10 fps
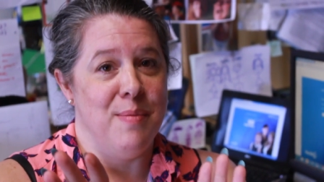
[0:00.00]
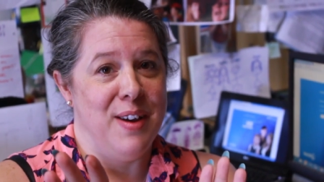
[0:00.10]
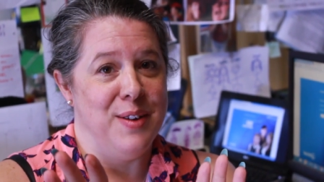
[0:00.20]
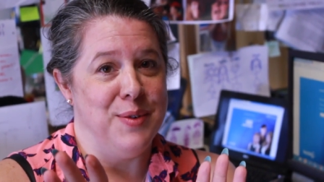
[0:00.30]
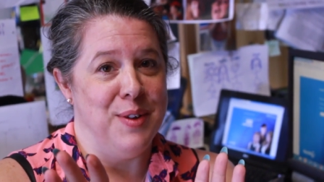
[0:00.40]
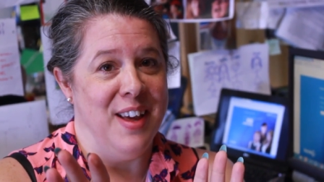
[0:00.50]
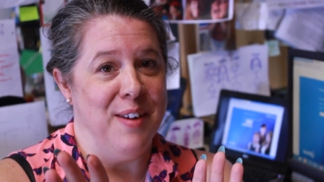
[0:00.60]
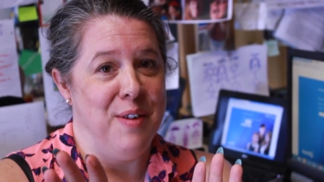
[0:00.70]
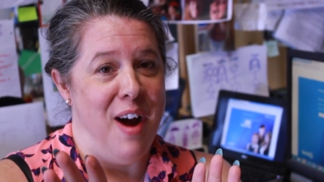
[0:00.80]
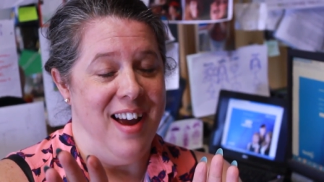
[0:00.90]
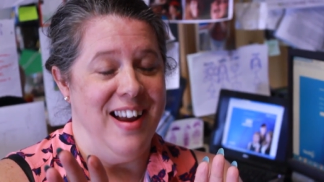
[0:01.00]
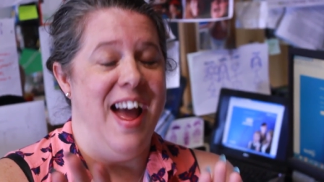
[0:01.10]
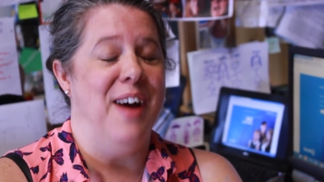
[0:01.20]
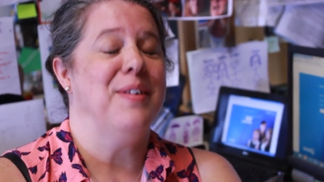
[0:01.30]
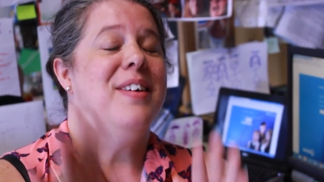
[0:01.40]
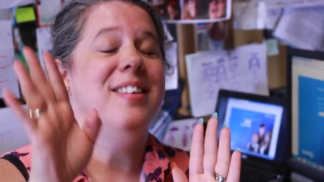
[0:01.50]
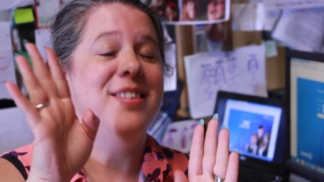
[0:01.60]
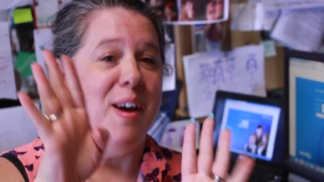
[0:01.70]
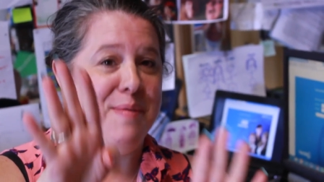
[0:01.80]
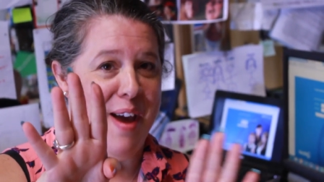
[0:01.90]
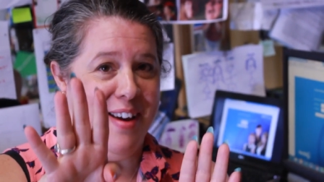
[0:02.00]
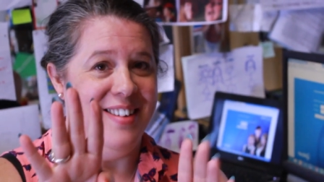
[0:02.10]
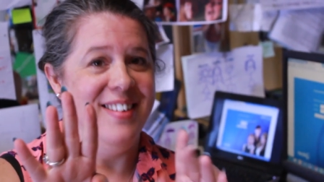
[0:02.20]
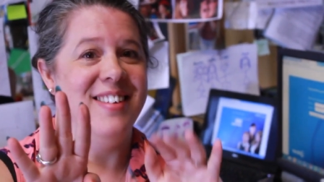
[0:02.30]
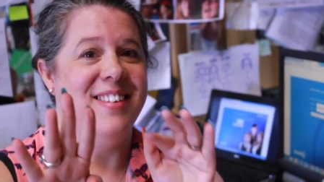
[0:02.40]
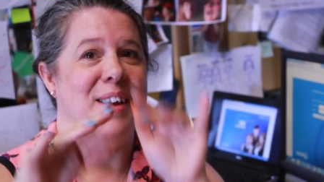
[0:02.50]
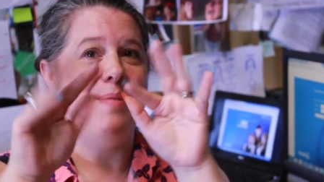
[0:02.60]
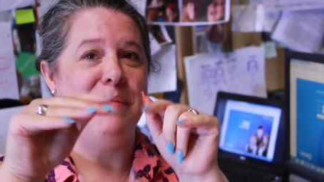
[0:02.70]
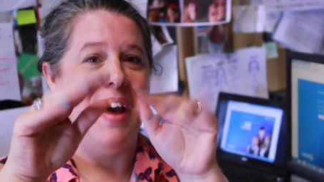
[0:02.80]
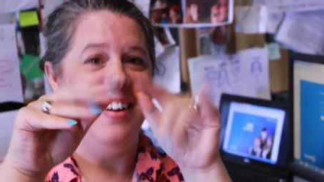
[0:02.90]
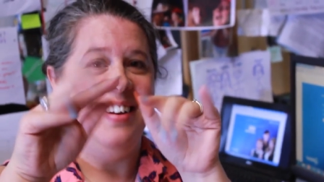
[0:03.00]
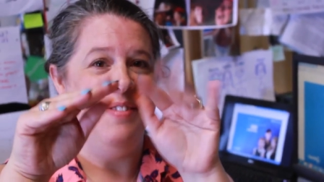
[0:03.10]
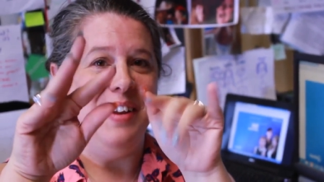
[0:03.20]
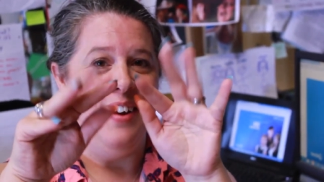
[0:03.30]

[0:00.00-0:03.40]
do my usual thing of crying now, so I'm going. So bye bye. Love you,